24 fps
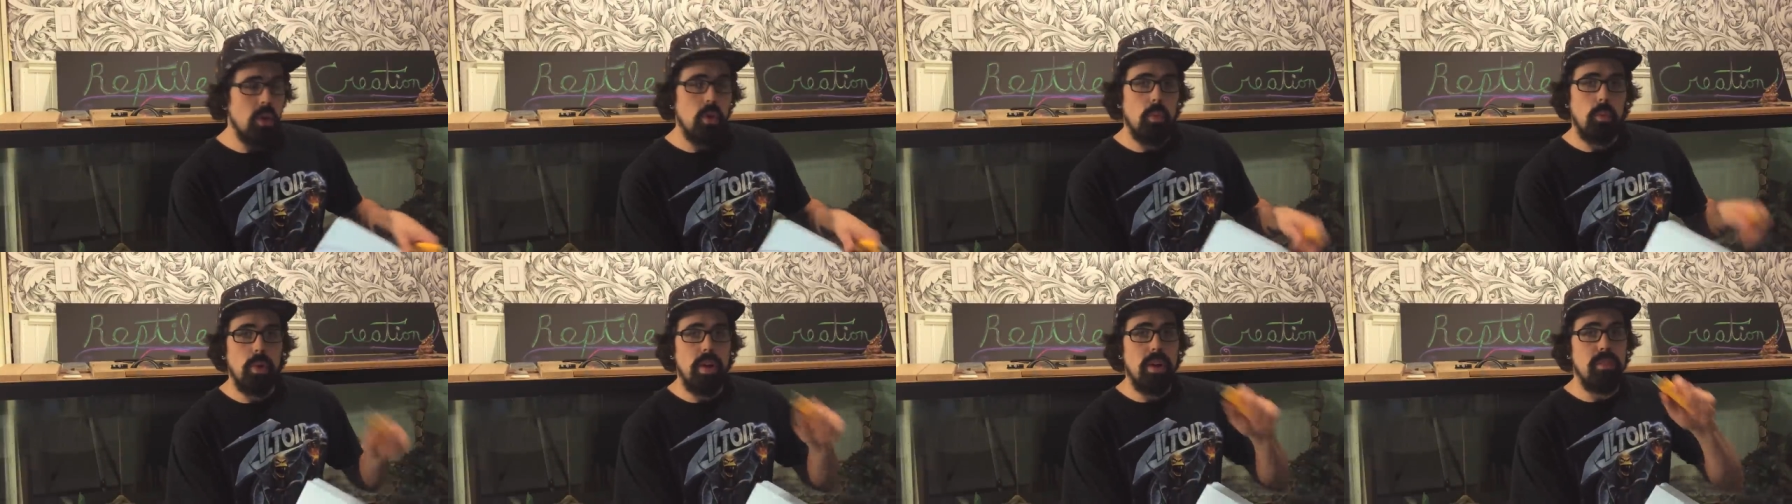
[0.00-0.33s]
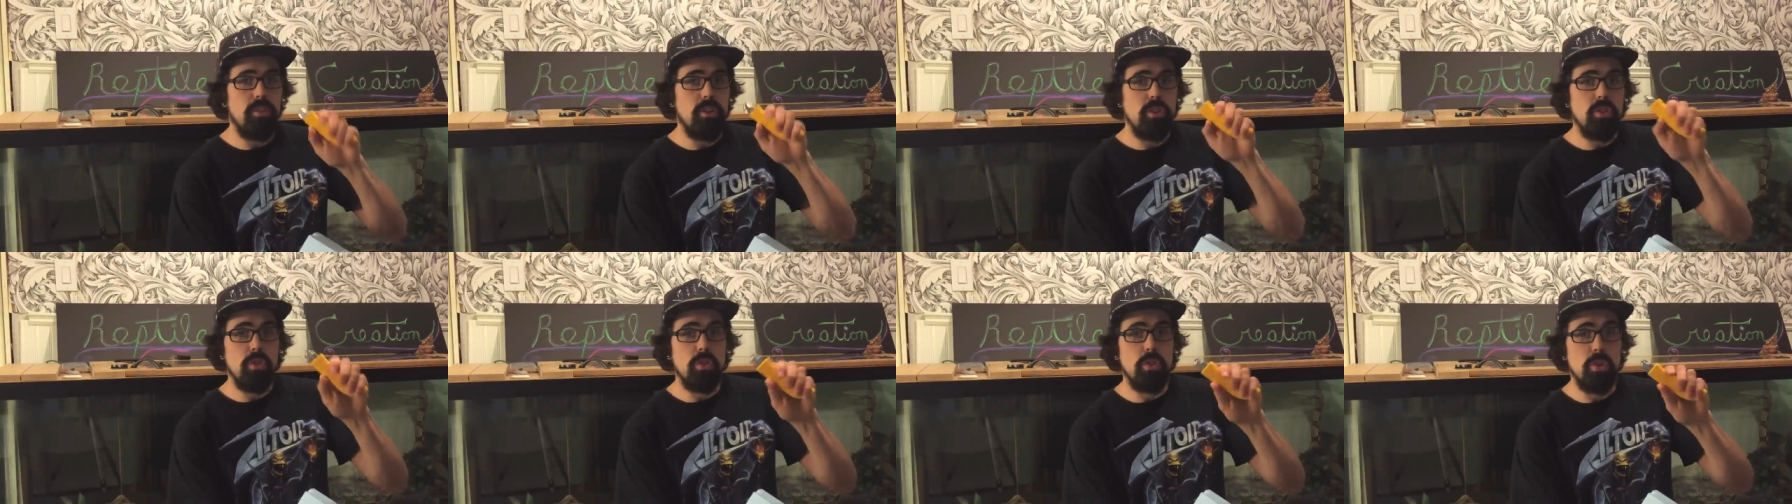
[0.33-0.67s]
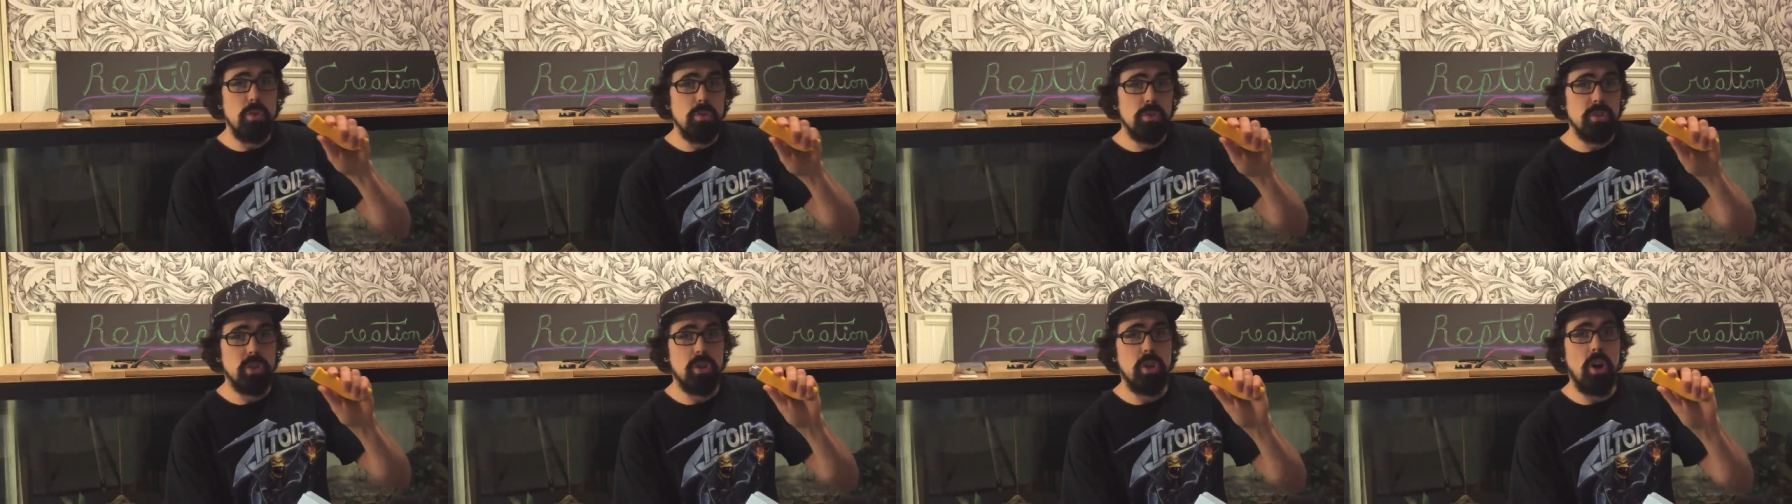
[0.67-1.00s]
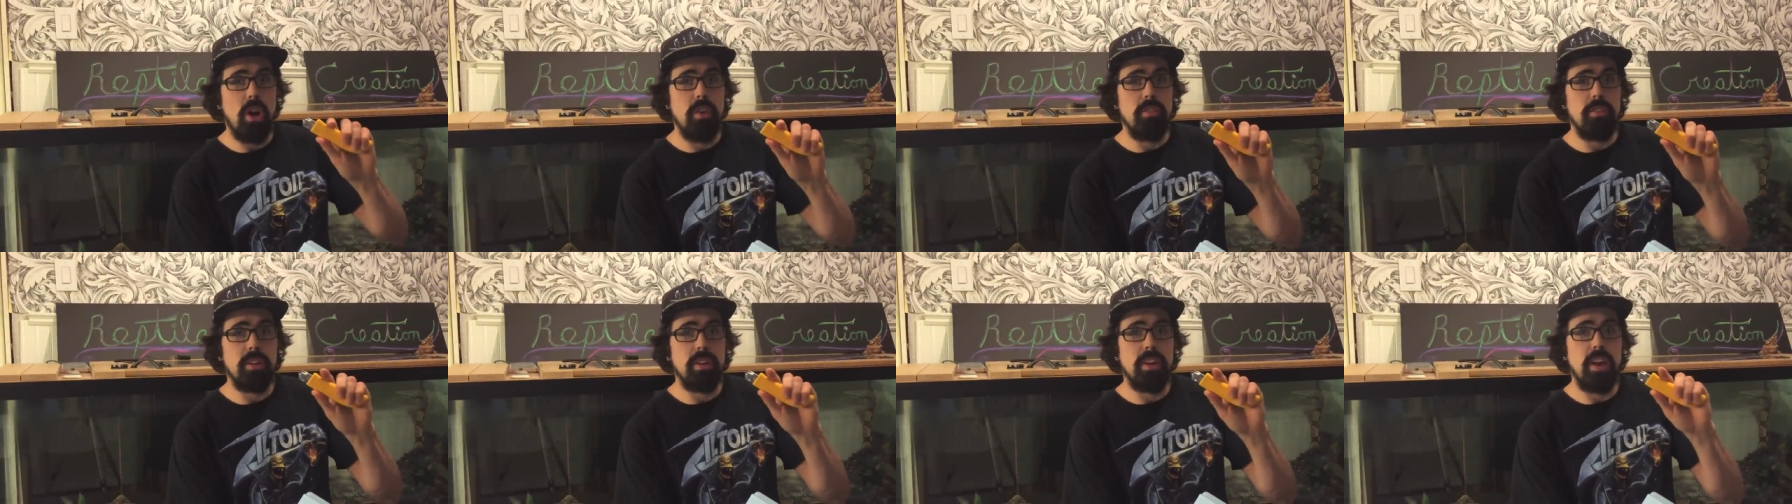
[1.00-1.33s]
Whenever you use a
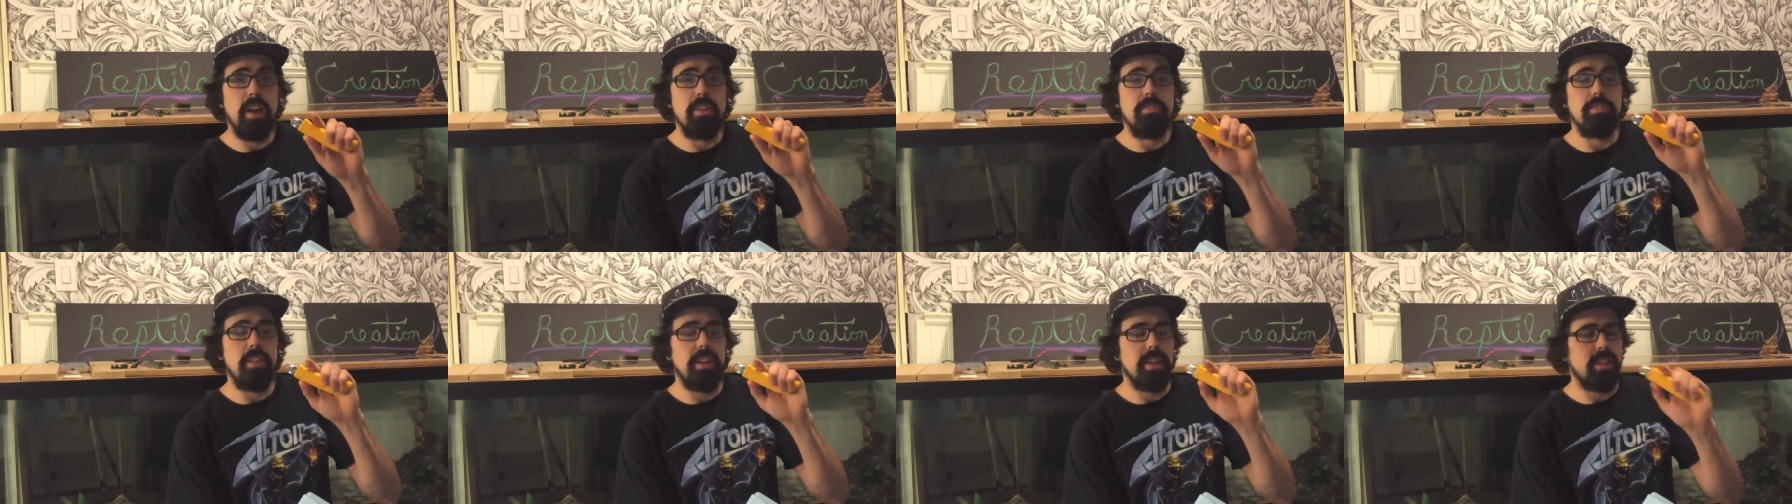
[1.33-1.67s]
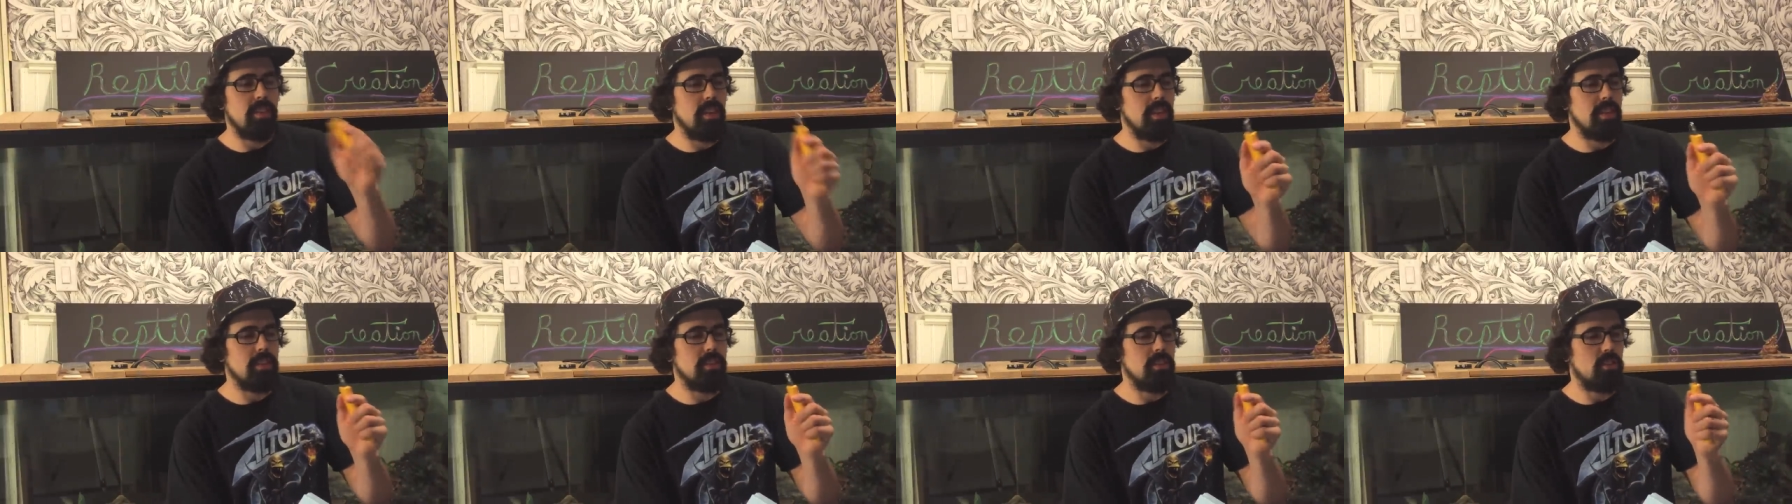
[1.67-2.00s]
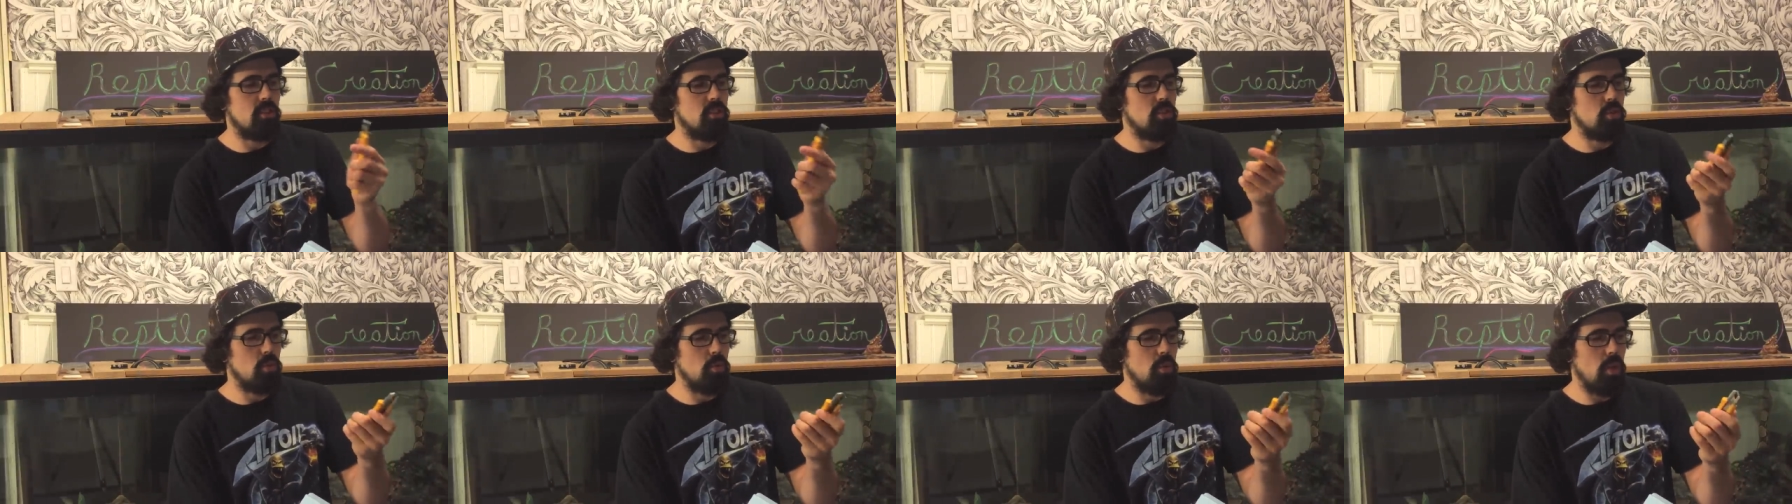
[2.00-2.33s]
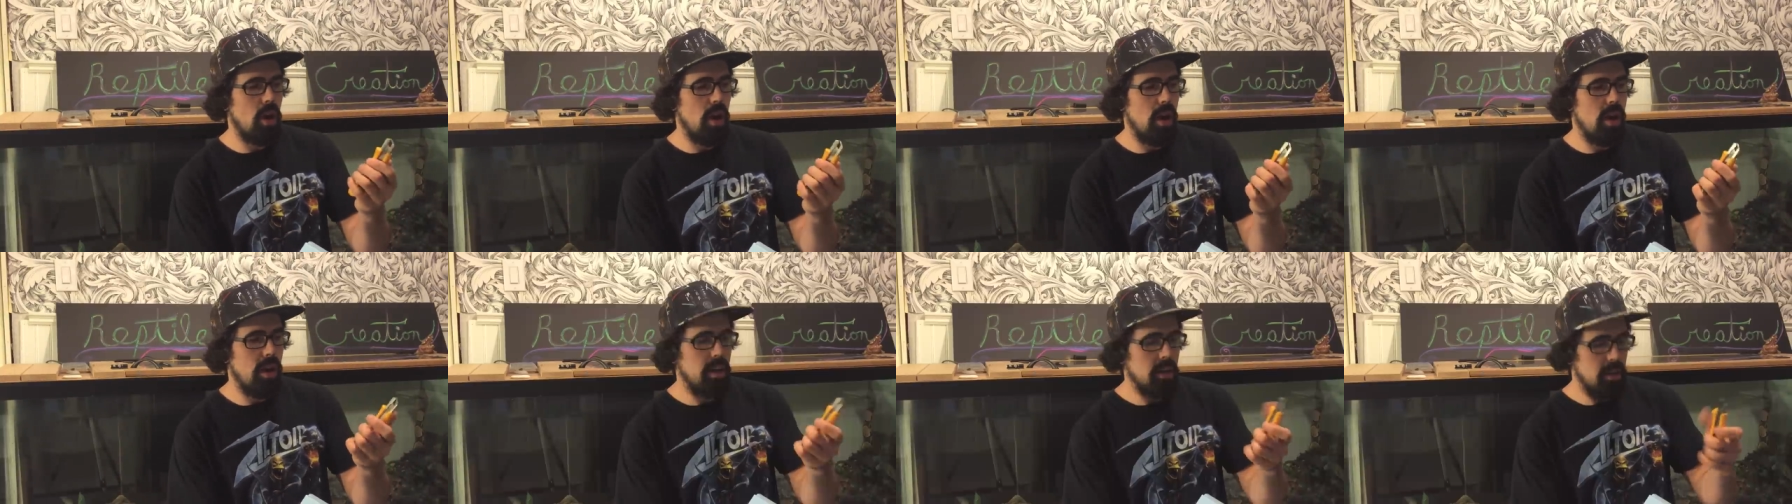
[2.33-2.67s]
carving knife like this to
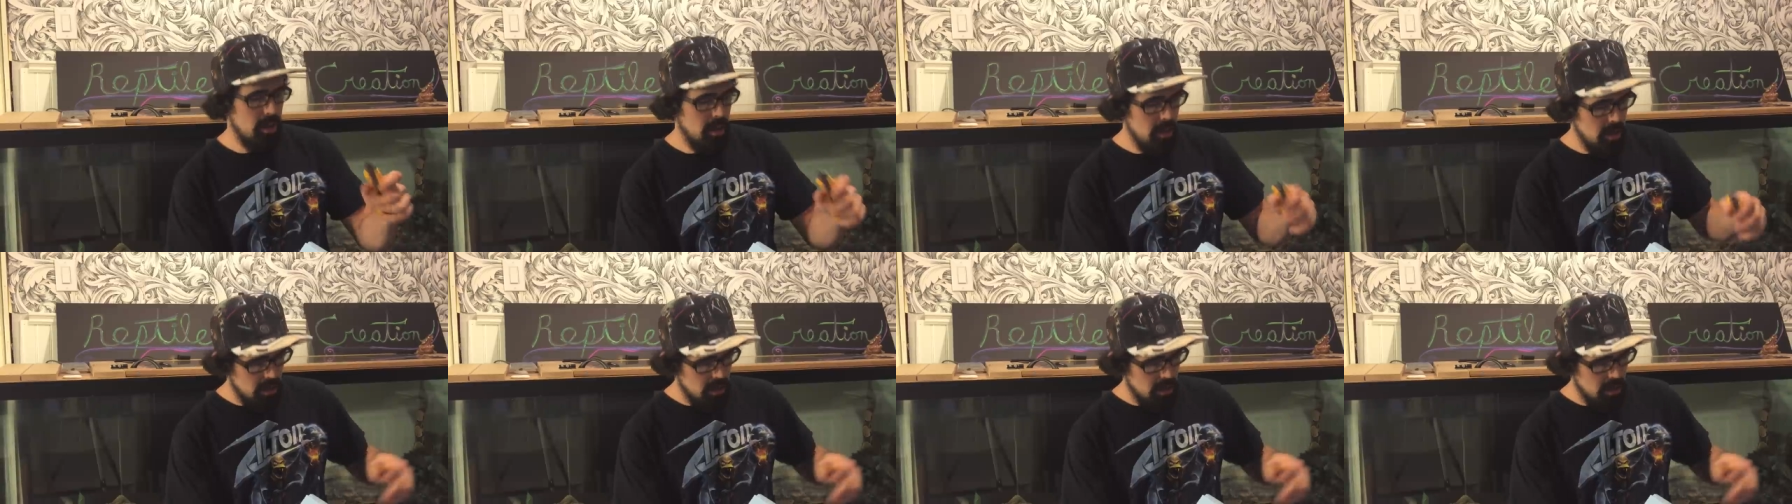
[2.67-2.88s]
uh,